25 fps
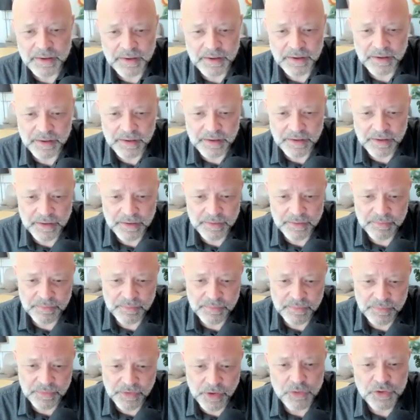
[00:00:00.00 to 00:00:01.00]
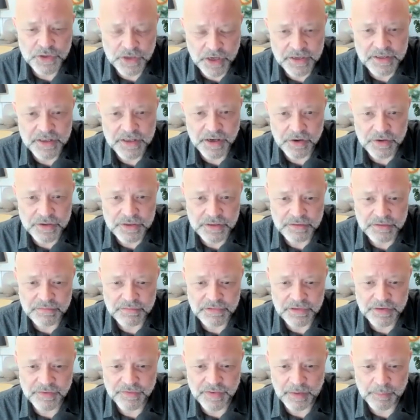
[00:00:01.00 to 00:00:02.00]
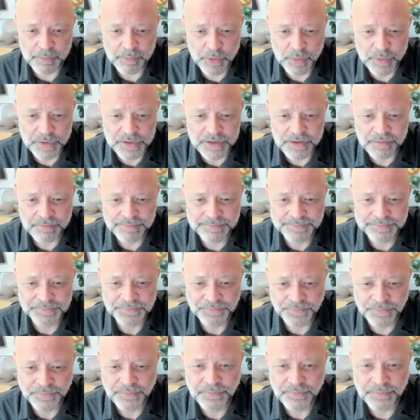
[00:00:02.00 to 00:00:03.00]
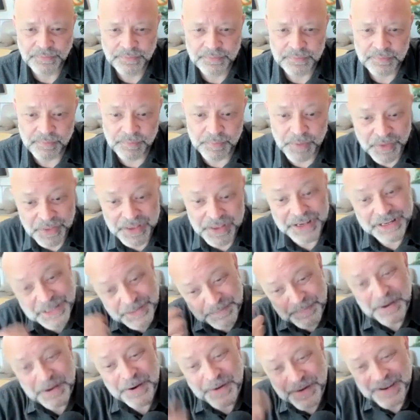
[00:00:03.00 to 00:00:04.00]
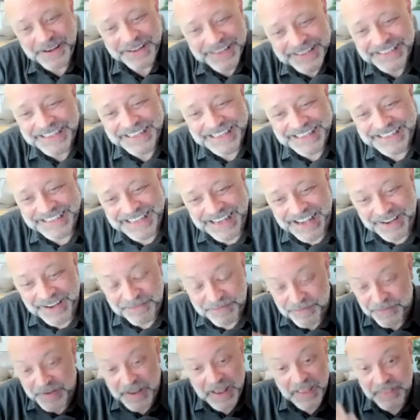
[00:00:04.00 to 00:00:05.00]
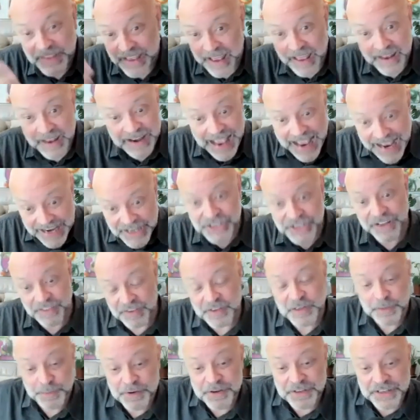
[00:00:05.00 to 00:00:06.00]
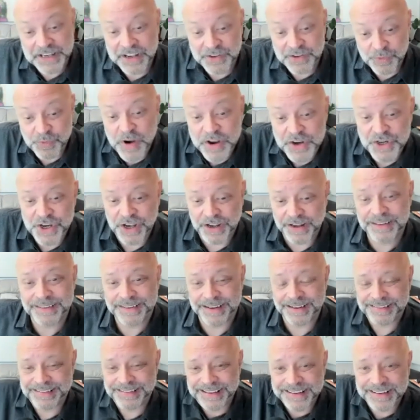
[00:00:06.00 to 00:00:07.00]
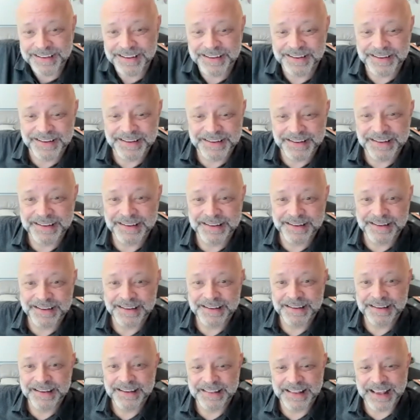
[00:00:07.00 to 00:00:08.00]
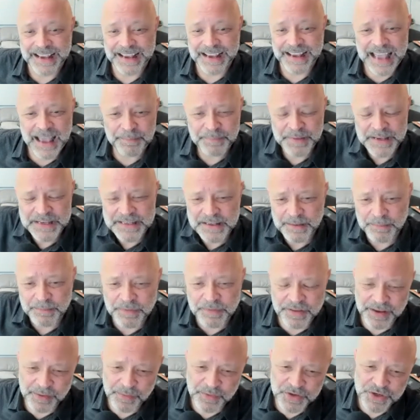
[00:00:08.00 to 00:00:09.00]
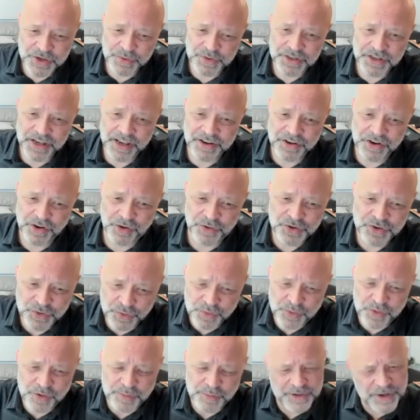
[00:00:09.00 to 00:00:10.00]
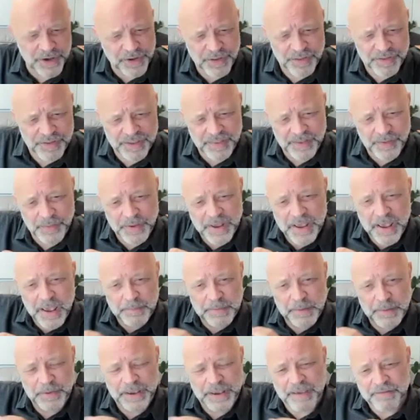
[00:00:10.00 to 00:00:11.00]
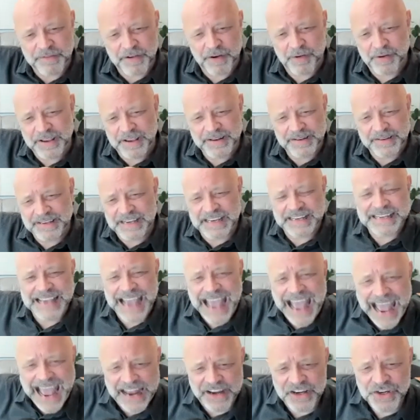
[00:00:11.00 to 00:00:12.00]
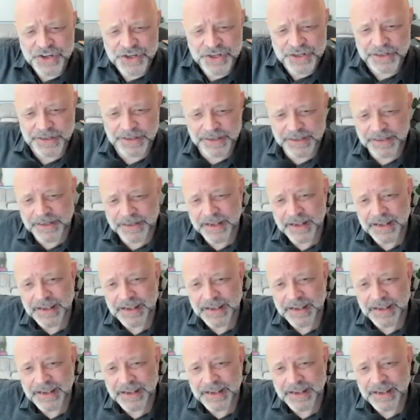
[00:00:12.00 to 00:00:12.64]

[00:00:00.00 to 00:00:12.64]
um, those ideas and develop new ones but the experience is um, and and actually the experience gets richer i think there it's can be something which you see in non-dual groups don't you think that people get very detached and